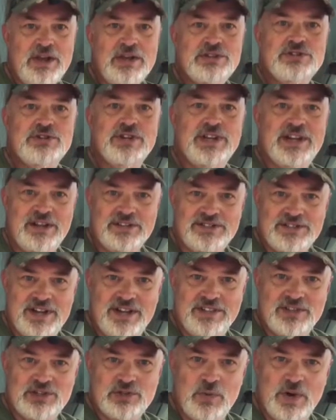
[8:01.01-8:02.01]
So get
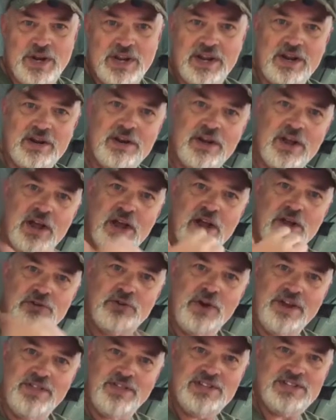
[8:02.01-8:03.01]
outside this weekend.
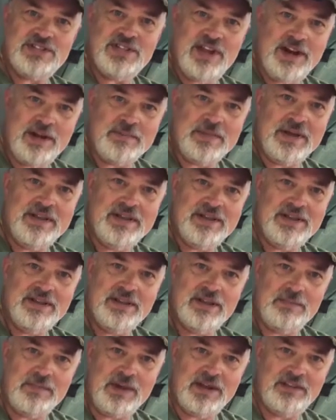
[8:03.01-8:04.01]
Try this setup.
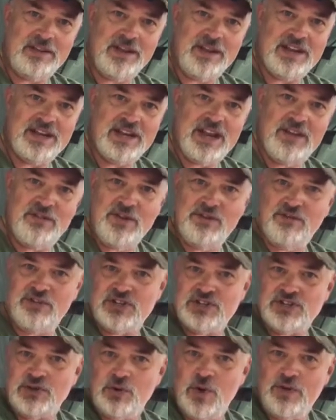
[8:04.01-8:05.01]
You might like it, even if you
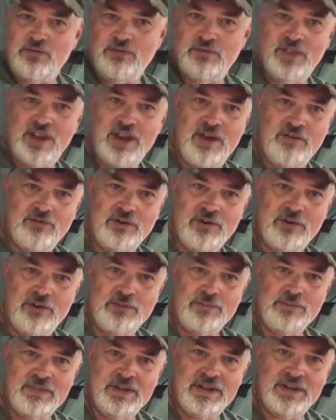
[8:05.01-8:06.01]
just go out for the
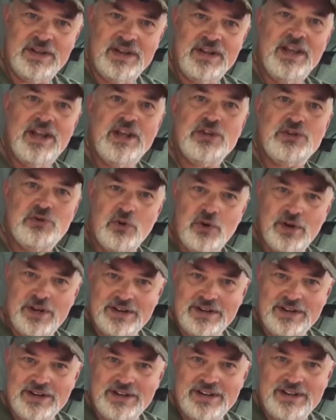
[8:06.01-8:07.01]
afternoon. Enjoy
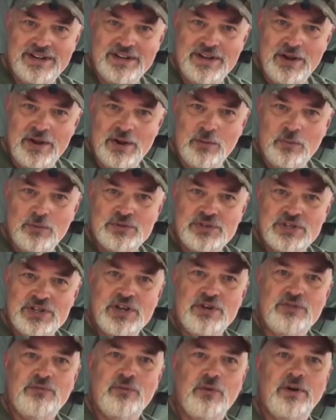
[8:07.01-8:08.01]
it. We'll see
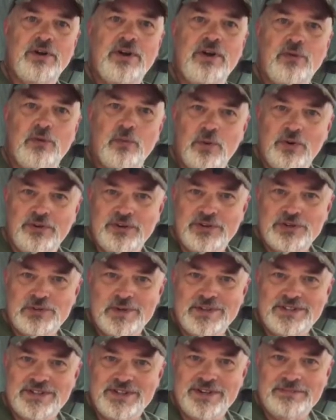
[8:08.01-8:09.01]
you for another Wilderness
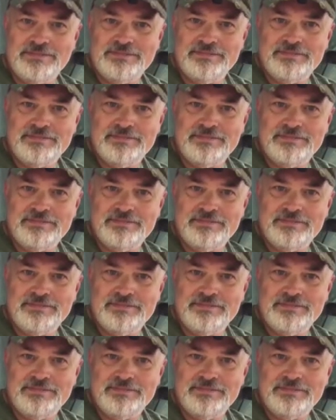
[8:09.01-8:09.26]
Wednesday.